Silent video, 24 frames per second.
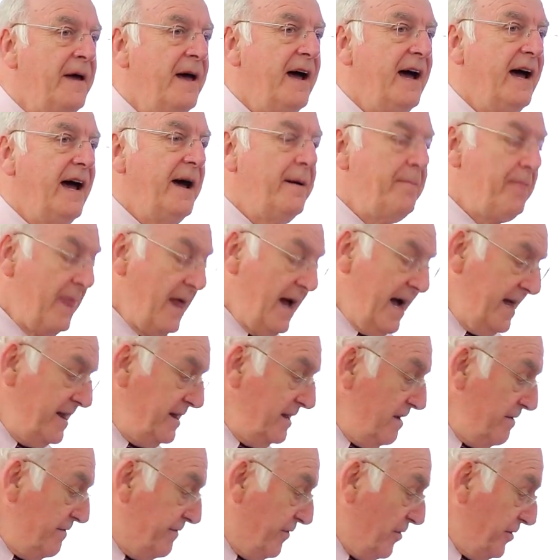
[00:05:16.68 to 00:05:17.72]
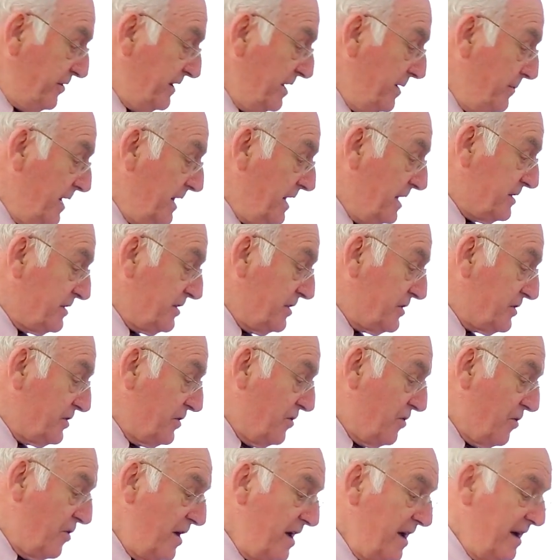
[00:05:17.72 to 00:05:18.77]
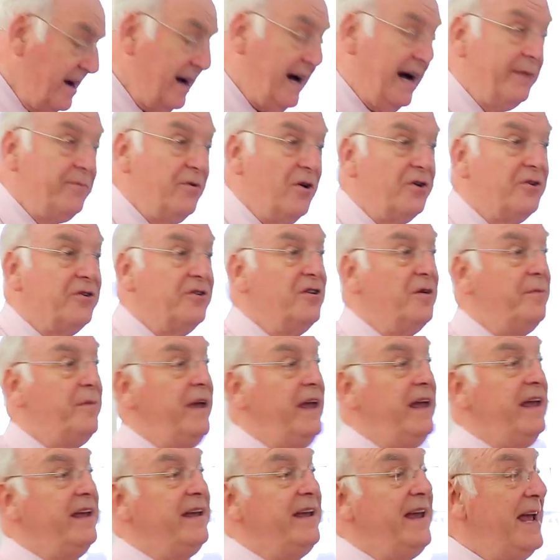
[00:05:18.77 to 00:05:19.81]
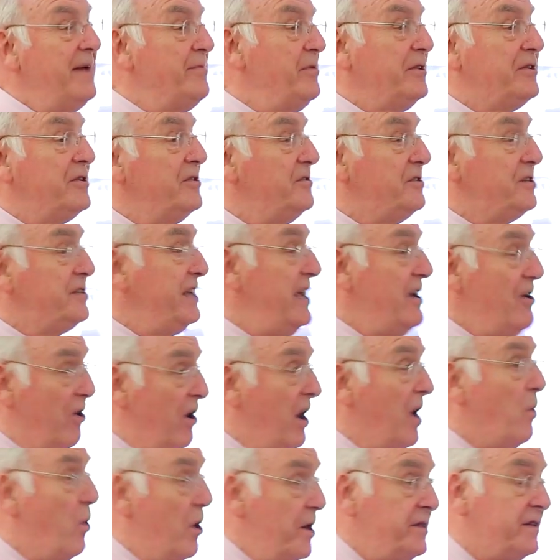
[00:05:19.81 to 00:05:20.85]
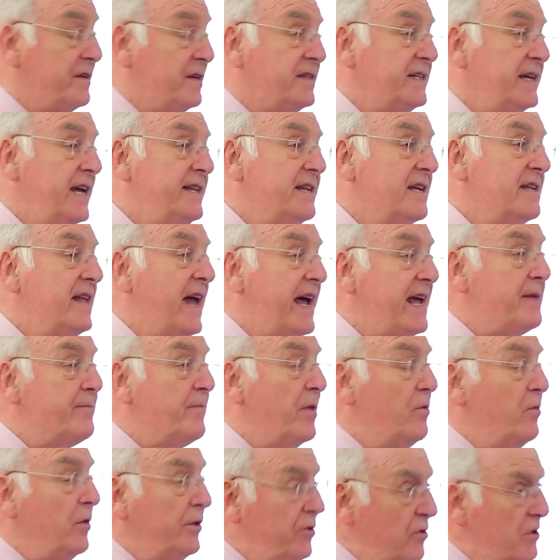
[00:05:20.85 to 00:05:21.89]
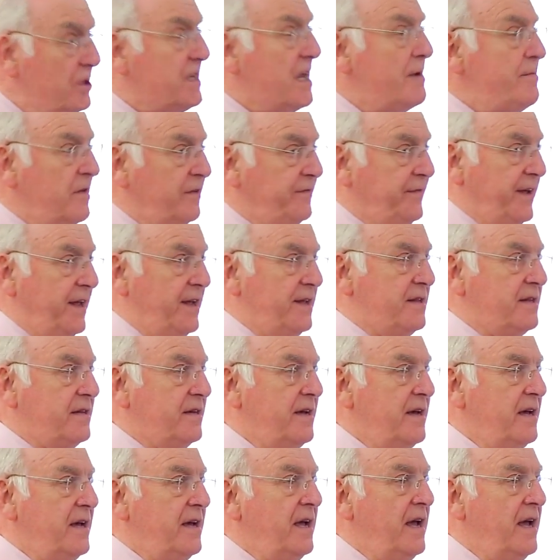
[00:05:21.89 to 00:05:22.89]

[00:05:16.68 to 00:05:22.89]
And in 40 minutes or so, I'm not going to be able to say all I want to say tonight, but we'll do some of it.